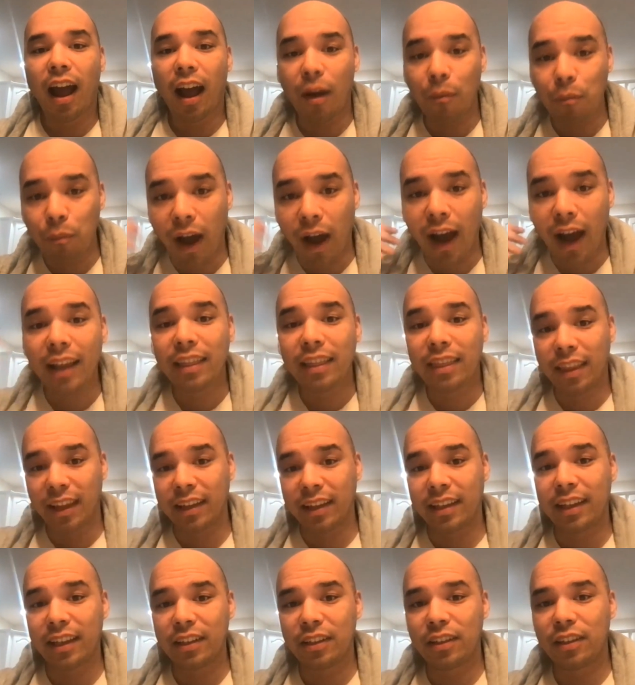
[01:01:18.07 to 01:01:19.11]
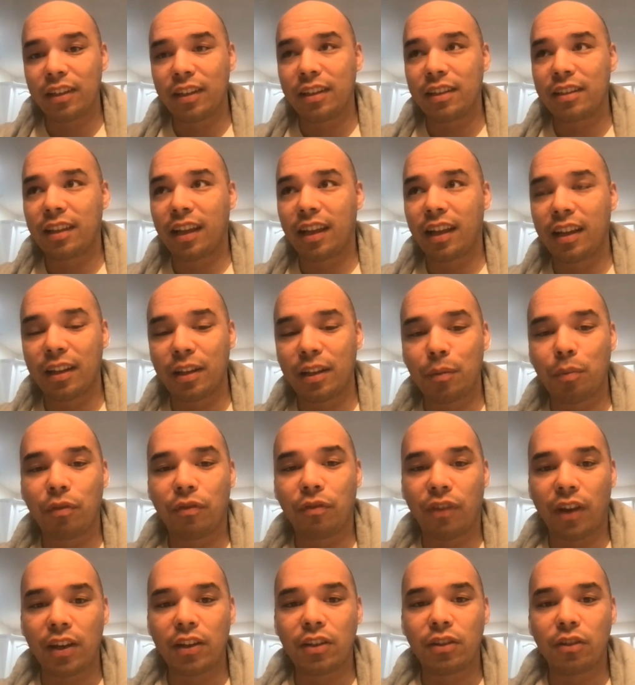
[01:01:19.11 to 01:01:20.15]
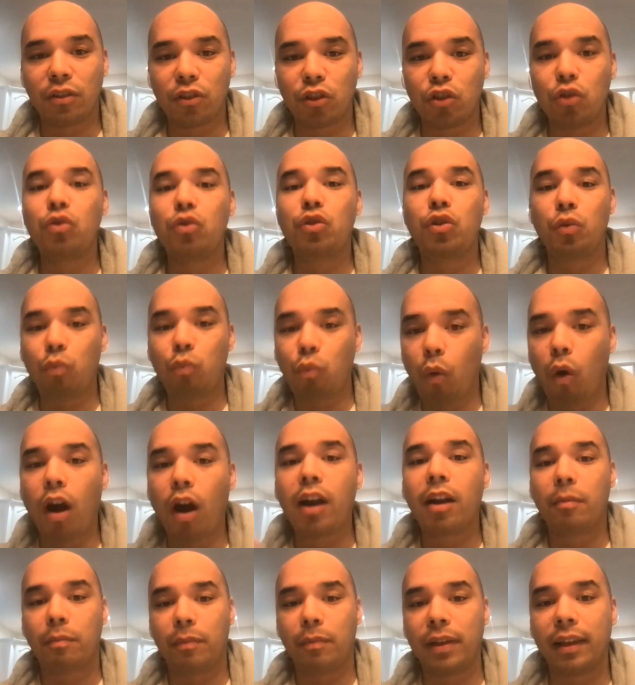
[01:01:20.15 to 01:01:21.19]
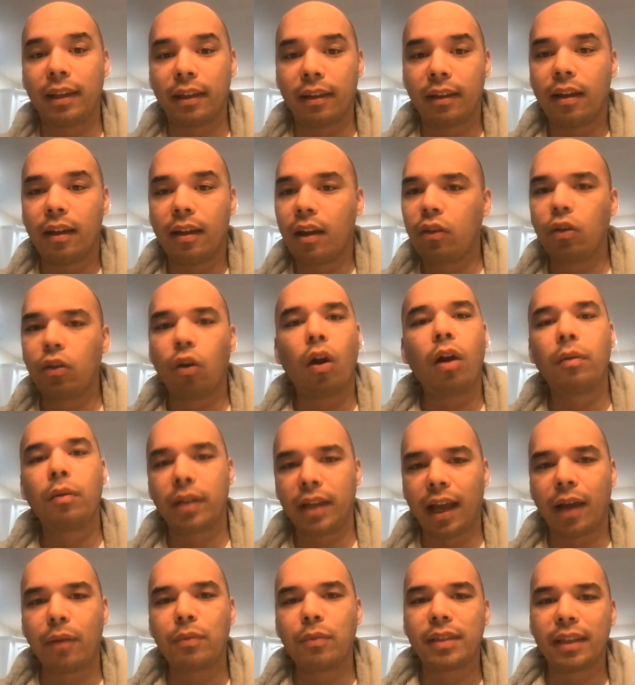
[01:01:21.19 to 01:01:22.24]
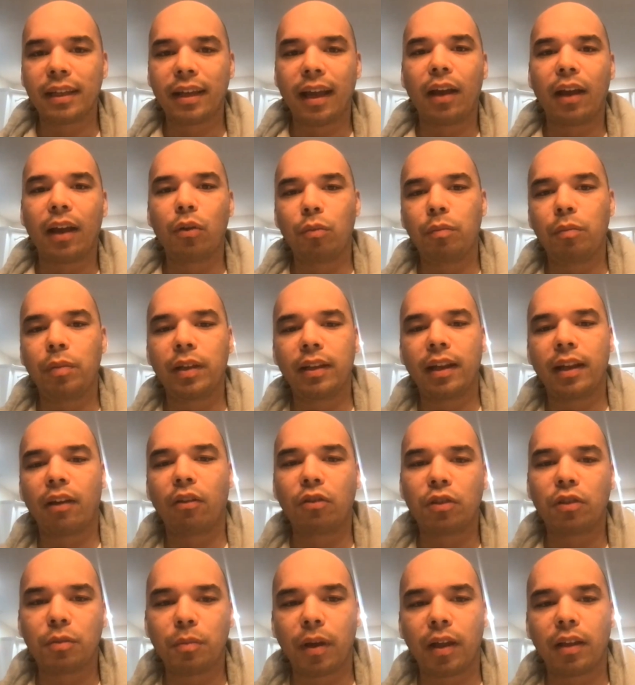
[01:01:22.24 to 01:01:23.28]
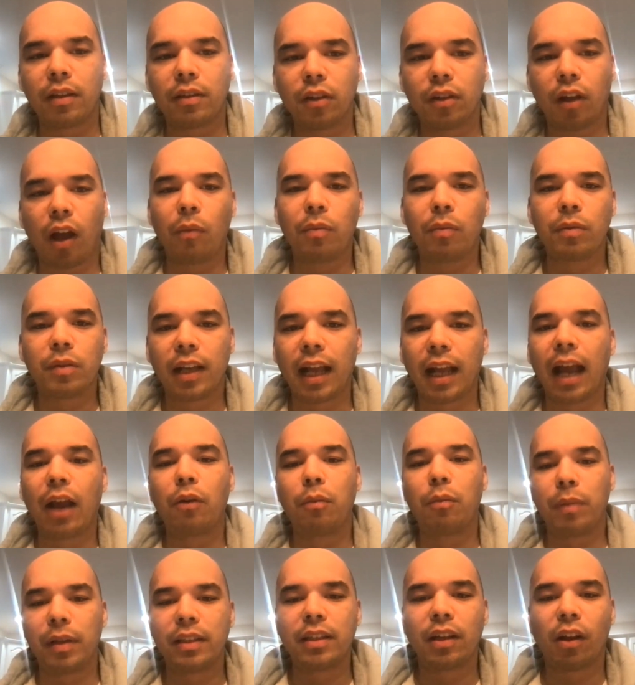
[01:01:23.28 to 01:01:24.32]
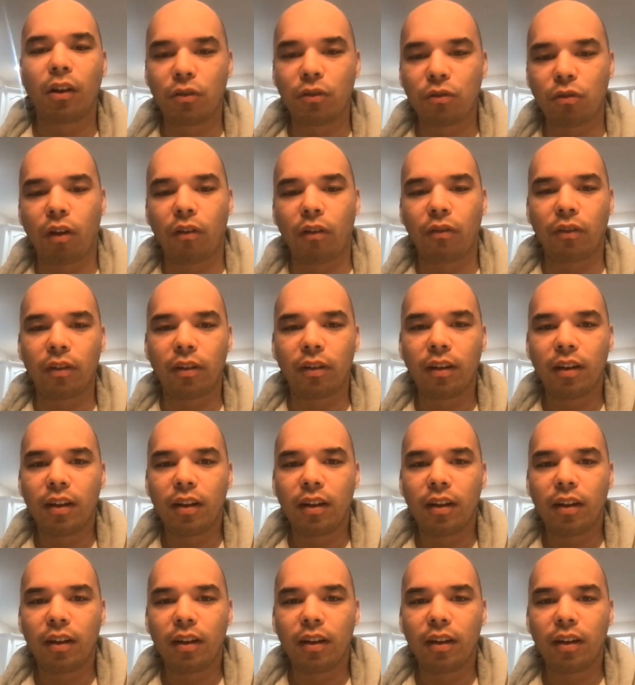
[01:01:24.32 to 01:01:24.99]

My thinking is that in the professionals, you should want to be, I was the guy who beat Errol Spence. Yeah, I was the guy who beat Terrence Crawford.